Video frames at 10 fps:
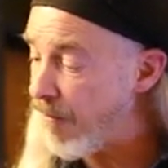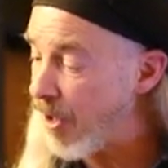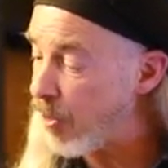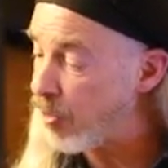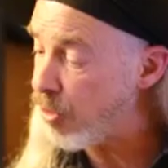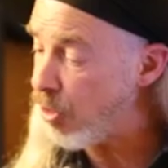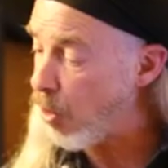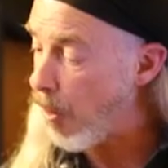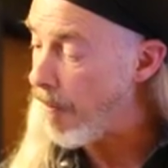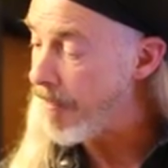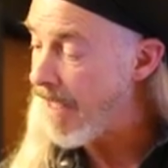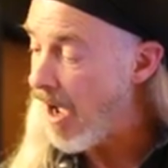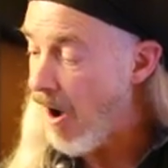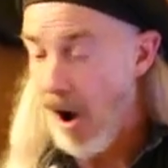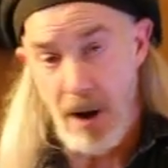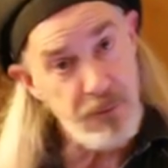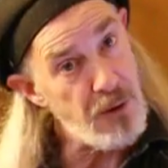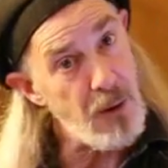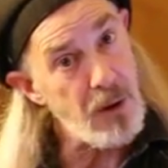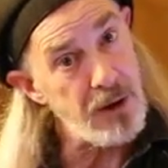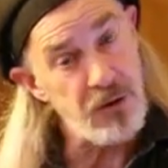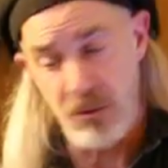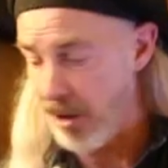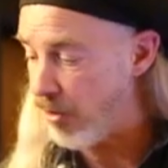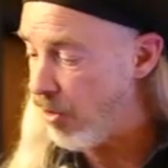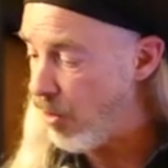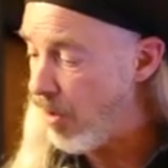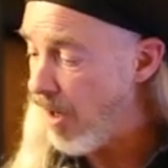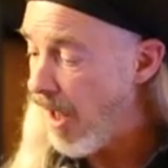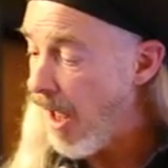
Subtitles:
finger 2 on fret 1 of string 2,